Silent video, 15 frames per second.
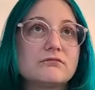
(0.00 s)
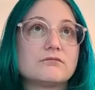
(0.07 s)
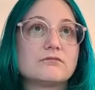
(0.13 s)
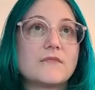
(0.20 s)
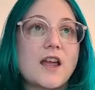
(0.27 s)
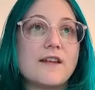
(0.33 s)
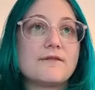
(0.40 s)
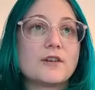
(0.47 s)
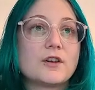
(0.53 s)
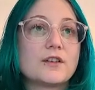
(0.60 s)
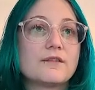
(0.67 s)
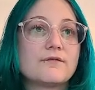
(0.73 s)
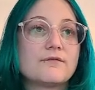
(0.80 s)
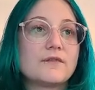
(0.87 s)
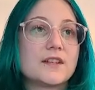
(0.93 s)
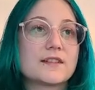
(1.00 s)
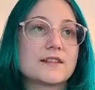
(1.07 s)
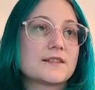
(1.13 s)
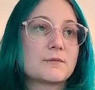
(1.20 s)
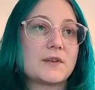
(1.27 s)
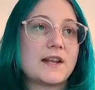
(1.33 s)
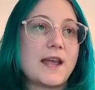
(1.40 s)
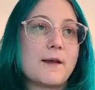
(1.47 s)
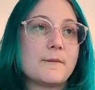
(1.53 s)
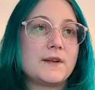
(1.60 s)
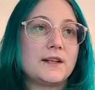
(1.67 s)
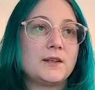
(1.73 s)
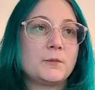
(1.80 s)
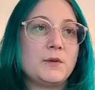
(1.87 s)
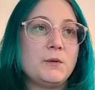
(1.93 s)
I've heard this has been
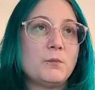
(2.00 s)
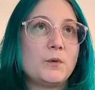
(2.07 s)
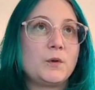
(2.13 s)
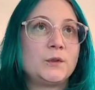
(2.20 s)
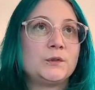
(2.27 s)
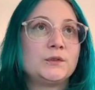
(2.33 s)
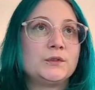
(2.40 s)
happening to people.